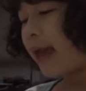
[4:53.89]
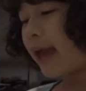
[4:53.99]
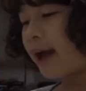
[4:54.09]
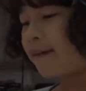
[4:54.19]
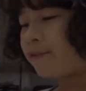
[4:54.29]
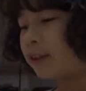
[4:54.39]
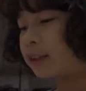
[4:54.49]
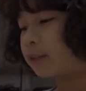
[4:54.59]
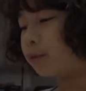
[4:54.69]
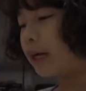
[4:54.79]
And
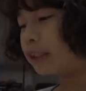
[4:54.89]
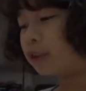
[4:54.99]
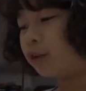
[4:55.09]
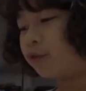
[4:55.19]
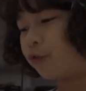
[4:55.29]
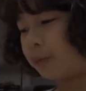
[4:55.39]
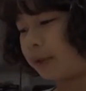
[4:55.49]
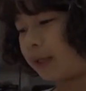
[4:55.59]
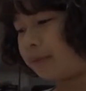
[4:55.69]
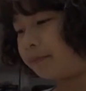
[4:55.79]
first, rational
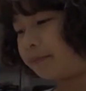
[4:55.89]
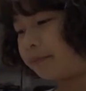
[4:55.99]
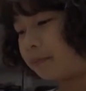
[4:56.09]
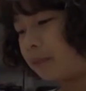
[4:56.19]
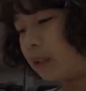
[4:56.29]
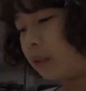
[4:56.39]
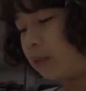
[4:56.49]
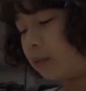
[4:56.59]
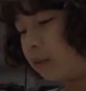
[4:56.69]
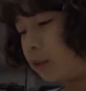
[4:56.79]
formula.
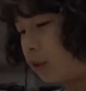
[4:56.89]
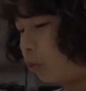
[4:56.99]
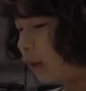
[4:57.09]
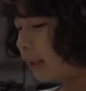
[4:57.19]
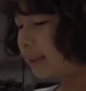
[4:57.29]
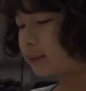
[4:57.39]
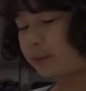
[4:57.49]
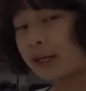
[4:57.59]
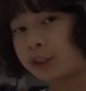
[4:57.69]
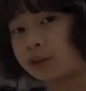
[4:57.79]
So what is
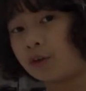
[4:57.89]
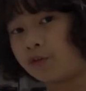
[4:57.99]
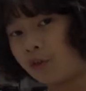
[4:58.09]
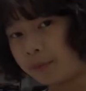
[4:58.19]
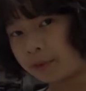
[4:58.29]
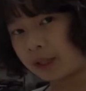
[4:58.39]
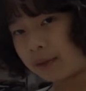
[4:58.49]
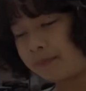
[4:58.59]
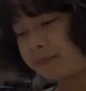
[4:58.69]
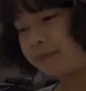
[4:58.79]
rational formula?
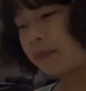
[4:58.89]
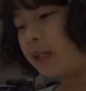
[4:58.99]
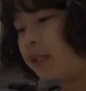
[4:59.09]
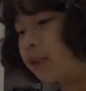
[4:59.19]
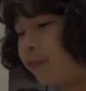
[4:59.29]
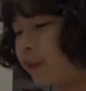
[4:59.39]
So